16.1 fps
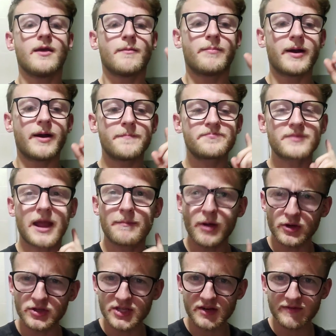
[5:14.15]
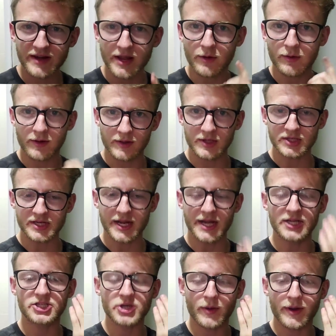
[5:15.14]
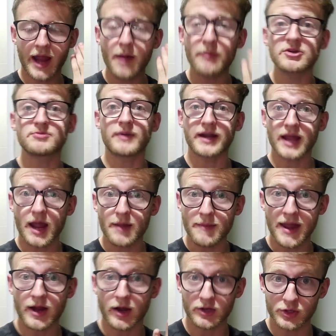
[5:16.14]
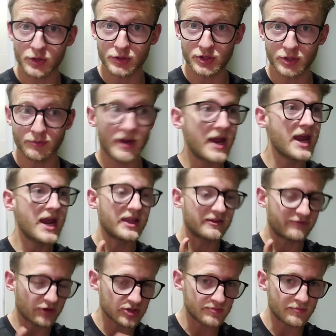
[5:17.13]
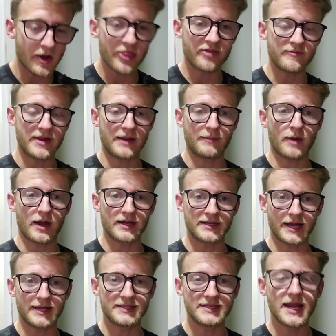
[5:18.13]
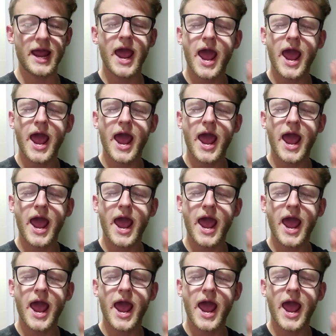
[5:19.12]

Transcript: But I posted a video earlier today showing how much money I make on YouTube in the first month of being monetized.